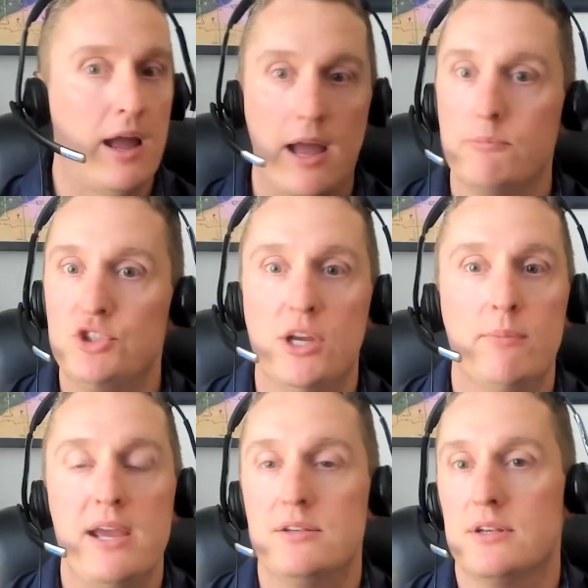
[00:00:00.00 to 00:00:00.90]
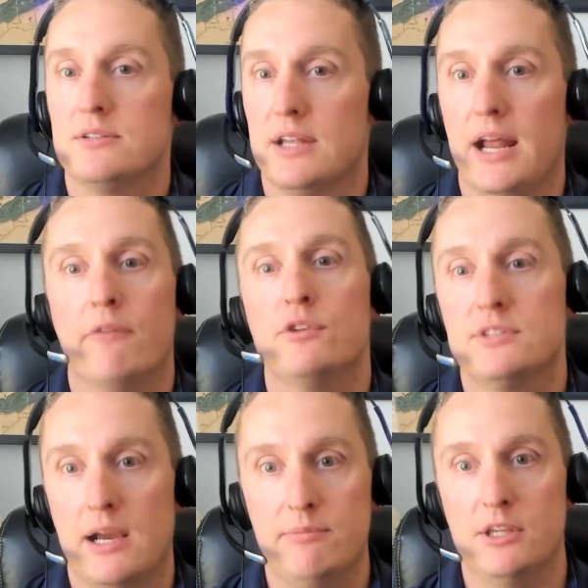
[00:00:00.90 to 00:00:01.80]
MGMA says that every
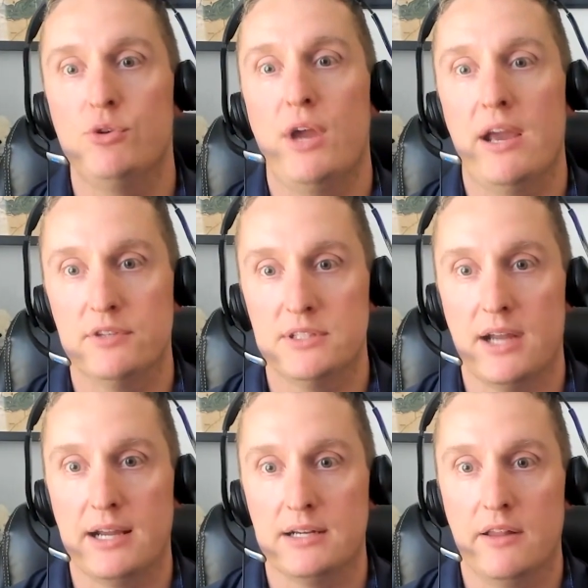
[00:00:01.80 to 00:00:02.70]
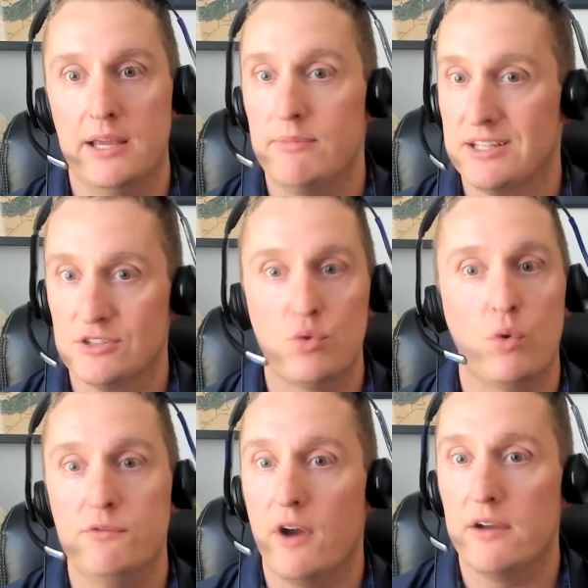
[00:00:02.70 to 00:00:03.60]
time that you have a denied claim, that's
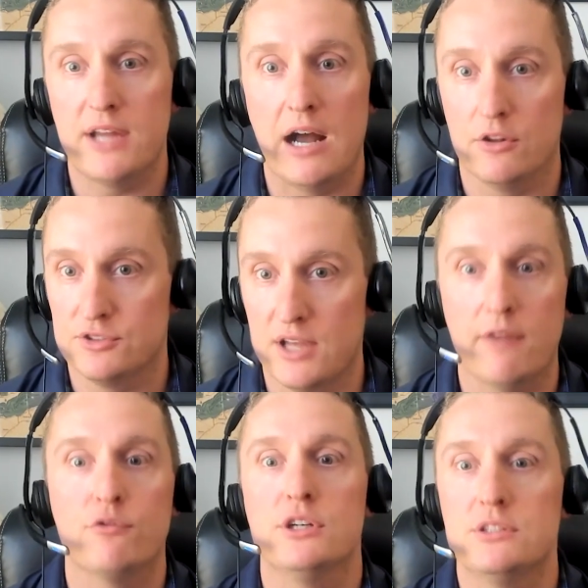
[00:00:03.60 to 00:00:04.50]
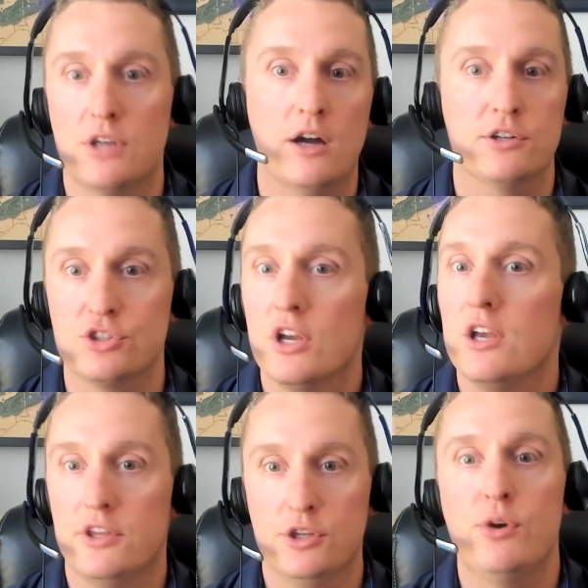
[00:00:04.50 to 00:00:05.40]
$25. Every touch
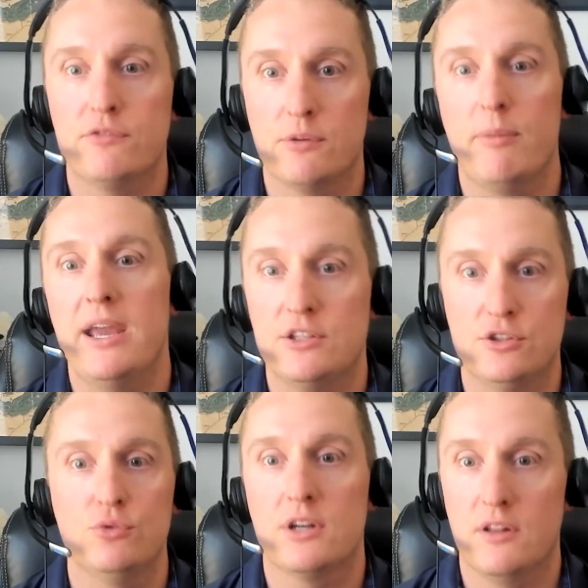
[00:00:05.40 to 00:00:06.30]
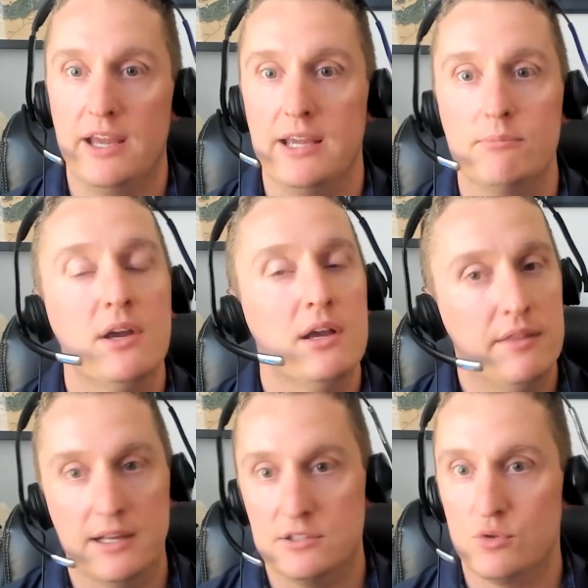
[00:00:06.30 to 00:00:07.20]
that you have to make to a claim,
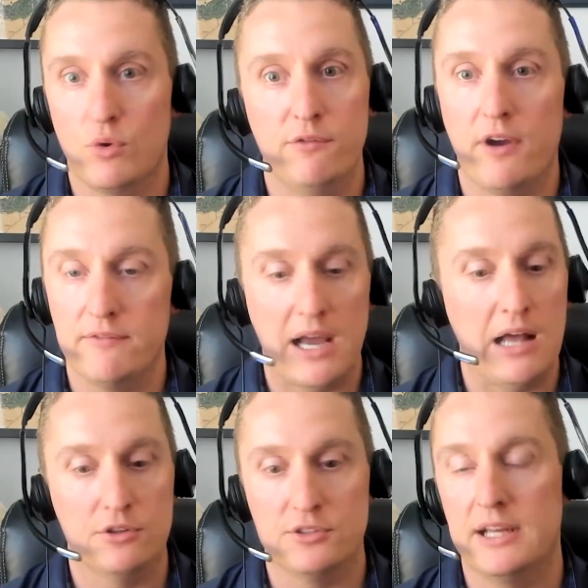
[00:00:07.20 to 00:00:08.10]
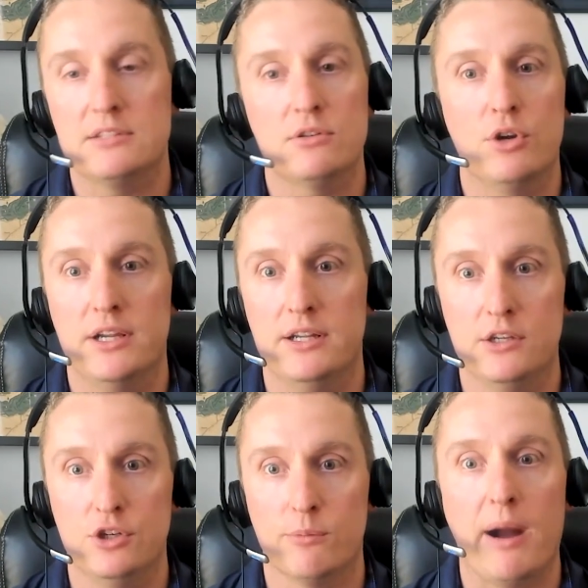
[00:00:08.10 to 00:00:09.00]
that's $25, and that's
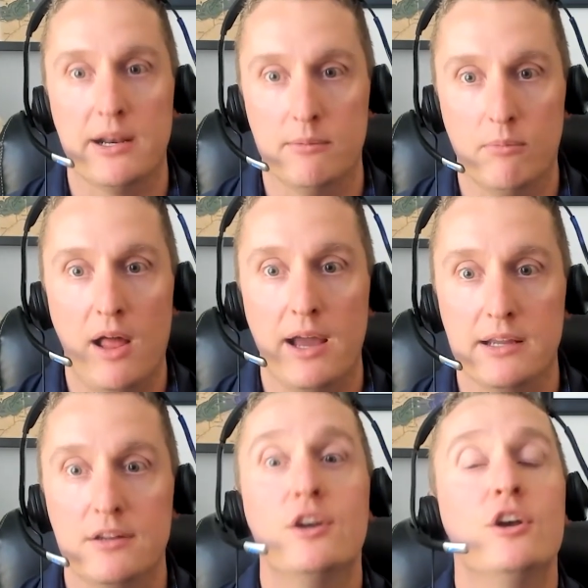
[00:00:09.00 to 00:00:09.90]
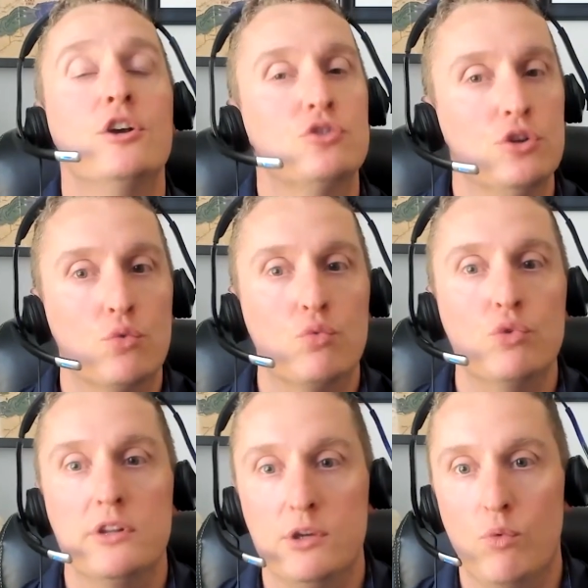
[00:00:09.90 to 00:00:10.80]
hitting your bottom line. So you're
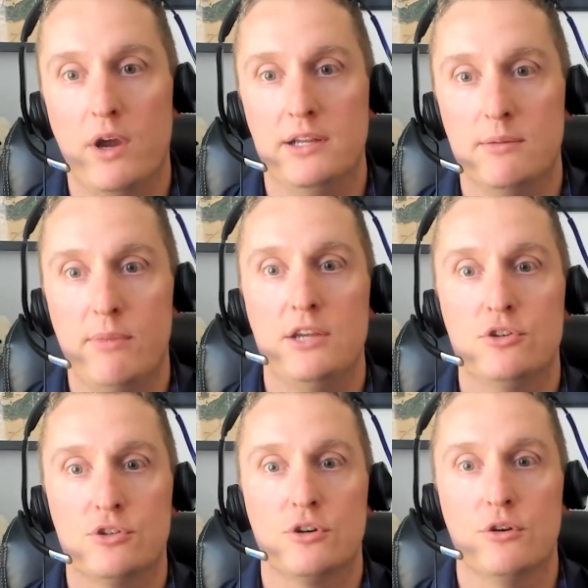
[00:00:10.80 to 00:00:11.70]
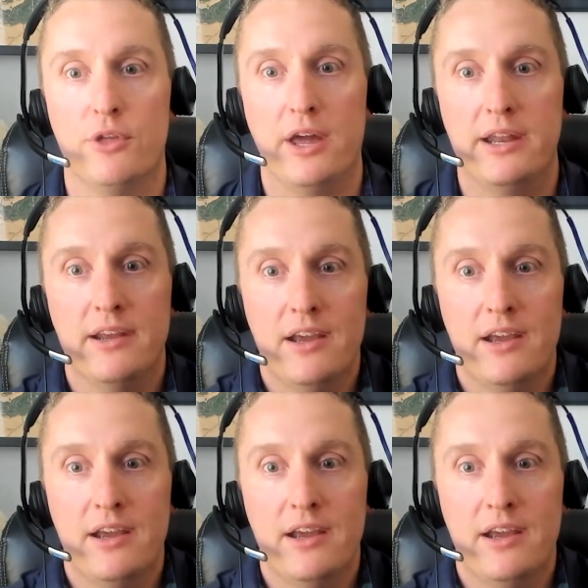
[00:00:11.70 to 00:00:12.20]
really wanting to make sure that